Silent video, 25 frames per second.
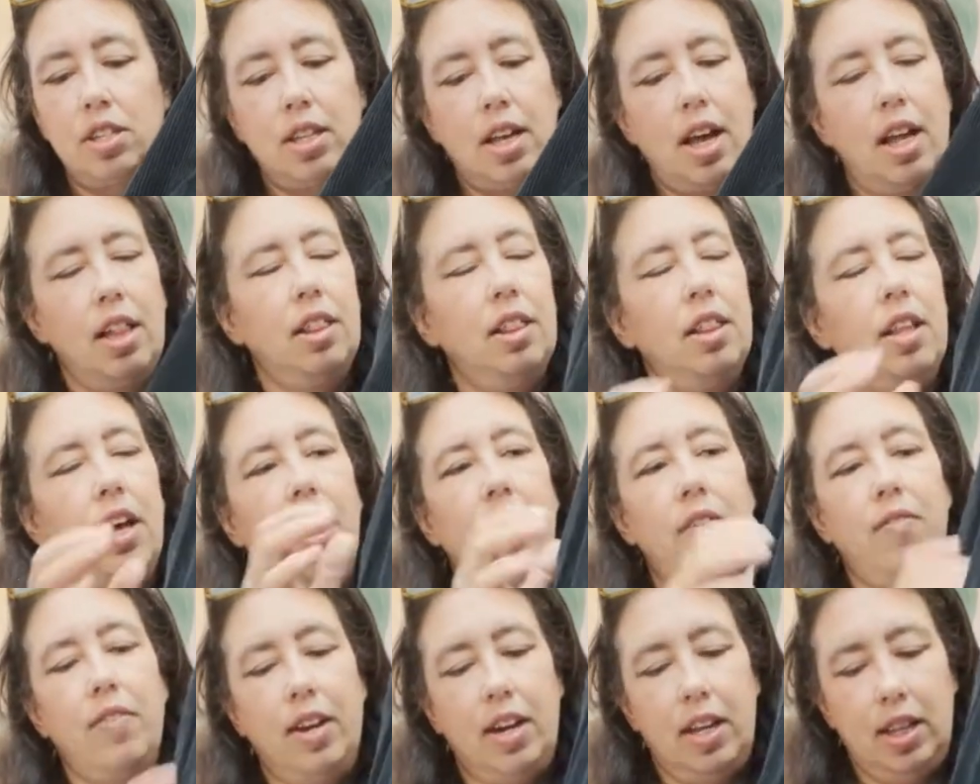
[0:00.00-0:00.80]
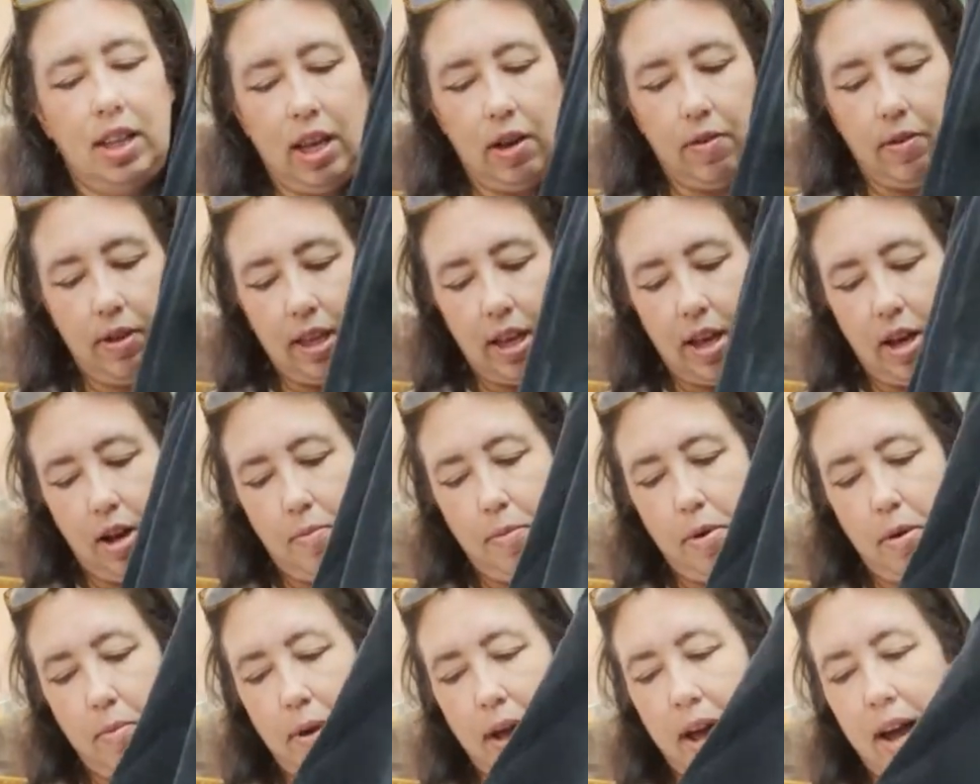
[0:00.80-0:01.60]
I love anything with
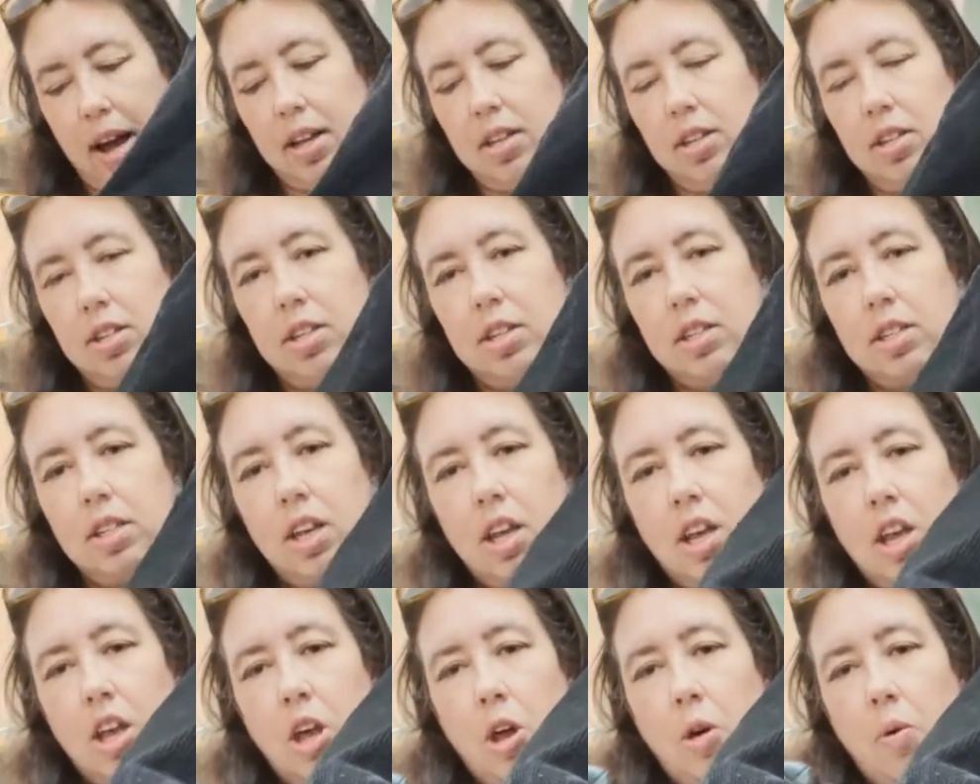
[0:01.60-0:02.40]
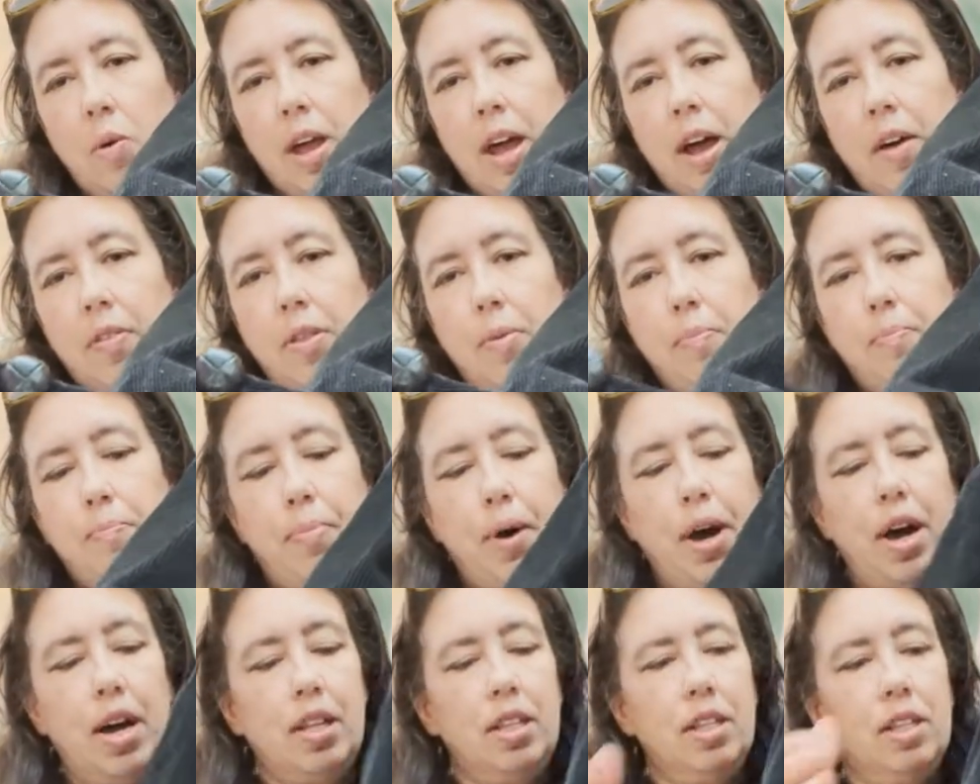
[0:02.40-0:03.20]
elbow patches. We have the
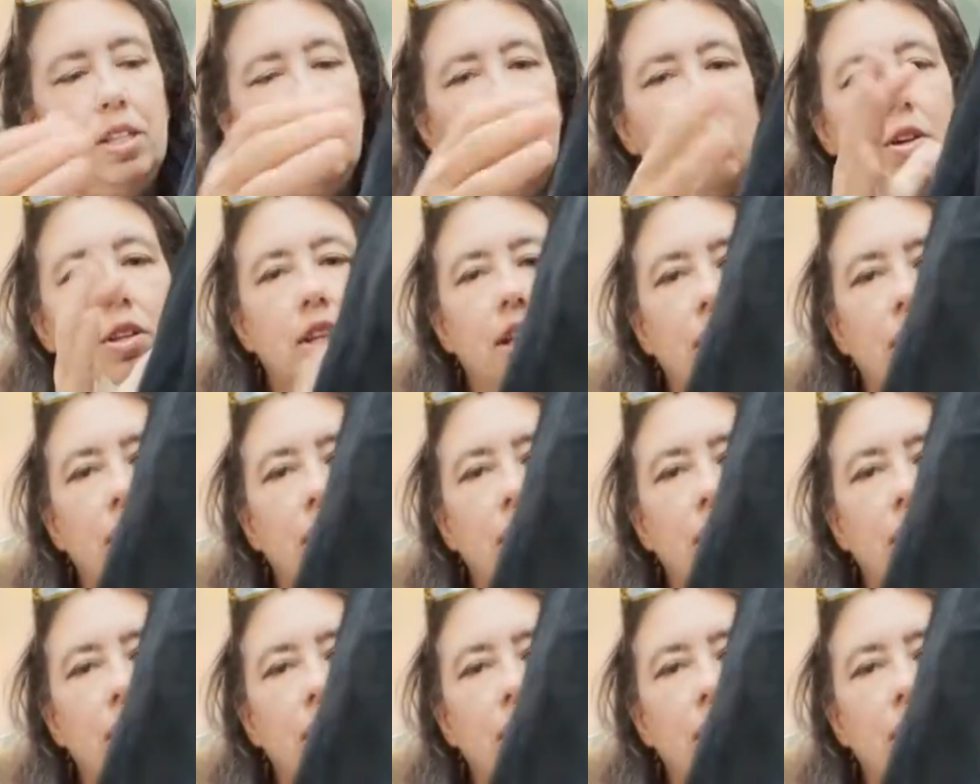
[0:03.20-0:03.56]
buttons on the